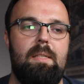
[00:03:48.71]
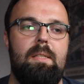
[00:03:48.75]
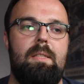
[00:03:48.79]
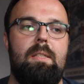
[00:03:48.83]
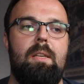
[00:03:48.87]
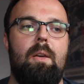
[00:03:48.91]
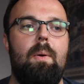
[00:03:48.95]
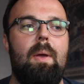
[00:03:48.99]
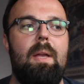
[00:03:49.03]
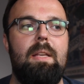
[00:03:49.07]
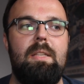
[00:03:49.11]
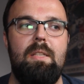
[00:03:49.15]

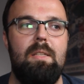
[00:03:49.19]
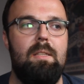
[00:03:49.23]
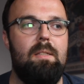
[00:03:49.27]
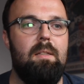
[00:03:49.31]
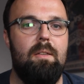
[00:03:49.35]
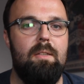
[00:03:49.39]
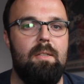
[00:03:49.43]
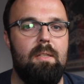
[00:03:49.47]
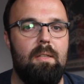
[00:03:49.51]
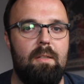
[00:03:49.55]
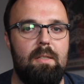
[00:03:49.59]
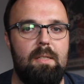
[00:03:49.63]
So it's just
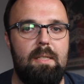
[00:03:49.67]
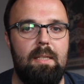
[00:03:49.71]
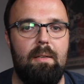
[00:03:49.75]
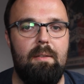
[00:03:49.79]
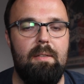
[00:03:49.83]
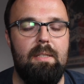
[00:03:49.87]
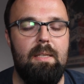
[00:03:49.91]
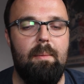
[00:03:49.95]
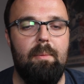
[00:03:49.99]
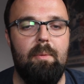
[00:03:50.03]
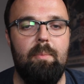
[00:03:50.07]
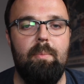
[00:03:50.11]
lots and lots of
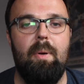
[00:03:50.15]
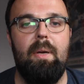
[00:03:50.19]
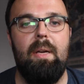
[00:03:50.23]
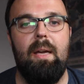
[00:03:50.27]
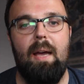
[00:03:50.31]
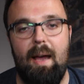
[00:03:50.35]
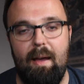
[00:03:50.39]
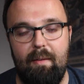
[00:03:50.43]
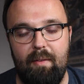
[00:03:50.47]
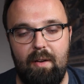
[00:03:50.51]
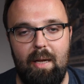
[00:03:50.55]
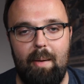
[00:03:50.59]
little tips. But
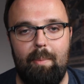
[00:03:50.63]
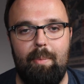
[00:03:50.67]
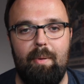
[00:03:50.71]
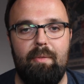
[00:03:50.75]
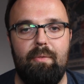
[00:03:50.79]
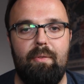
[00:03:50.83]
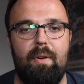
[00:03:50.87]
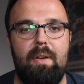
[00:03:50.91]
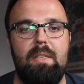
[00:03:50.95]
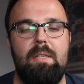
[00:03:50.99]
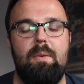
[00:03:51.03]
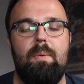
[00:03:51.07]
yeah, I have a couple
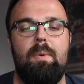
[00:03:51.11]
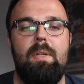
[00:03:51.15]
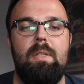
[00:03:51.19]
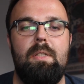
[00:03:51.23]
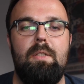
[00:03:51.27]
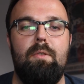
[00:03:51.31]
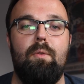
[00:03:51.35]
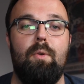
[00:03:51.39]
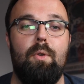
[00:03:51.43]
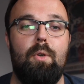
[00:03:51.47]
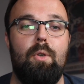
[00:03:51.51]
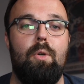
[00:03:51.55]
of friends who I
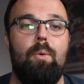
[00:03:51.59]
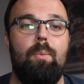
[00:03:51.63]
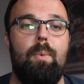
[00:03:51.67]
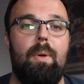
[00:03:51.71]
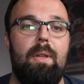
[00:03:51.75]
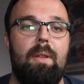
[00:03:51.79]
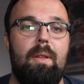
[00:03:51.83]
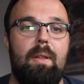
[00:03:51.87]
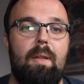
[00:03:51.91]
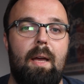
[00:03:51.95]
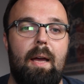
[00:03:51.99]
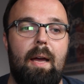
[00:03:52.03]
used to record
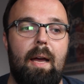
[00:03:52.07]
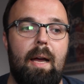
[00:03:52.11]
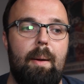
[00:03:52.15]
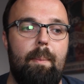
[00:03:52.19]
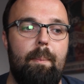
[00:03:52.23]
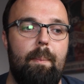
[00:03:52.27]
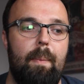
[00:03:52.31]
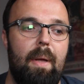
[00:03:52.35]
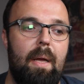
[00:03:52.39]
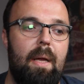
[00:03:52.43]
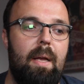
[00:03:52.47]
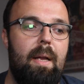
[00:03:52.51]
with,
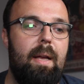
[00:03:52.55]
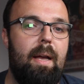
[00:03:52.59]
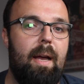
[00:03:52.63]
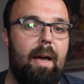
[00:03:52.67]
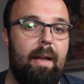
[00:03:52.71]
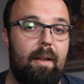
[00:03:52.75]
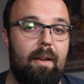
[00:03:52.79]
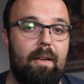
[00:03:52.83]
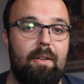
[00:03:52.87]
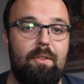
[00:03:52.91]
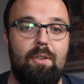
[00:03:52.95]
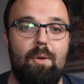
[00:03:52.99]
and
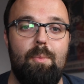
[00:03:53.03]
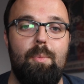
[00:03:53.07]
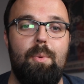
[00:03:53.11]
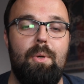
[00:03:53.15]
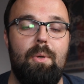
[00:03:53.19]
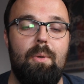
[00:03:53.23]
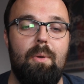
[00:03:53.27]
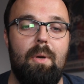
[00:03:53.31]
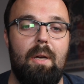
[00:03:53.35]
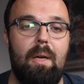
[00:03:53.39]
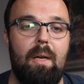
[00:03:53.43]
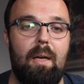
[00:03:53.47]
I
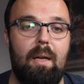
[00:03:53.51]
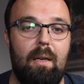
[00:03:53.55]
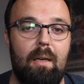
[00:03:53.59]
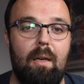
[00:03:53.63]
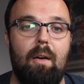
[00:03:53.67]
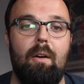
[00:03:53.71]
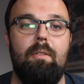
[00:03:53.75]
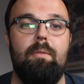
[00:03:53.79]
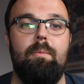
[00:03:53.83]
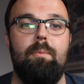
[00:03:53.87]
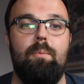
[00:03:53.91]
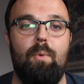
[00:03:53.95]
attribute a
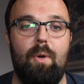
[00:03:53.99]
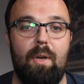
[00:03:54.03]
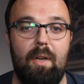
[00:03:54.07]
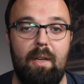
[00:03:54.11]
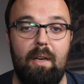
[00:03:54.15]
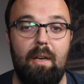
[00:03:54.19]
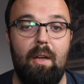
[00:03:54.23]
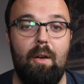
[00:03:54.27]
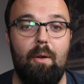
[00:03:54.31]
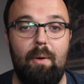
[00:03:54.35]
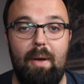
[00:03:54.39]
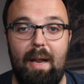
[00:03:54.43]
lot of what
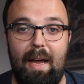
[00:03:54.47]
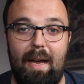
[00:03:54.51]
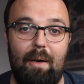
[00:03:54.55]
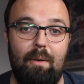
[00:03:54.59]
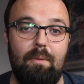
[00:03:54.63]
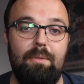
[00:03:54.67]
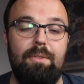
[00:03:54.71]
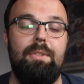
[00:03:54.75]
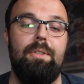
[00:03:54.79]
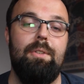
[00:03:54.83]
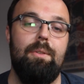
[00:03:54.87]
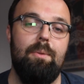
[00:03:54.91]
I know
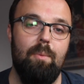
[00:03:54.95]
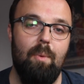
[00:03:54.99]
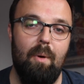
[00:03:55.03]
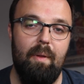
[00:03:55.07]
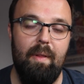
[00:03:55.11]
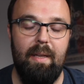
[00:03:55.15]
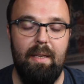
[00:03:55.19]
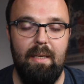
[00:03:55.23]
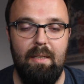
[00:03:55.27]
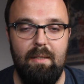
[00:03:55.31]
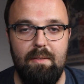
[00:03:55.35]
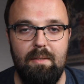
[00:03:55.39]
now to
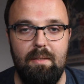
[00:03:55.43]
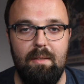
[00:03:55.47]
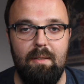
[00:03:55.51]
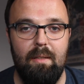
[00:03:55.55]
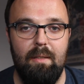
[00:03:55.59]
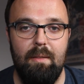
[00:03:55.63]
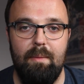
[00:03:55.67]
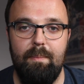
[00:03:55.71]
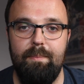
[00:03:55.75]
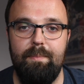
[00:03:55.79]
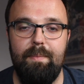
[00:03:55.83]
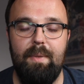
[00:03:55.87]
what they used
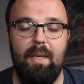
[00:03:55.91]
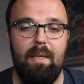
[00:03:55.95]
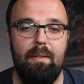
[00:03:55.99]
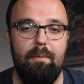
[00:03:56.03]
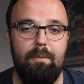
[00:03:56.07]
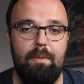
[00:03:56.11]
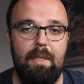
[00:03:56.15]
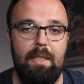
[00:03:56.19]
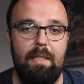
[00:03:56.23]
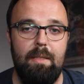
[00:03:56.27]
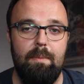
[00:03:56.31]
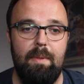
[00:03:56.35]
to kind
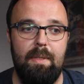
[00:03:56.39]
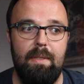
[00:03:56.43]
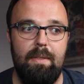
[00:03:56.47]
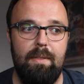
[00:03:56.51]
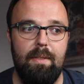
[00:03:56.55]
of teach me.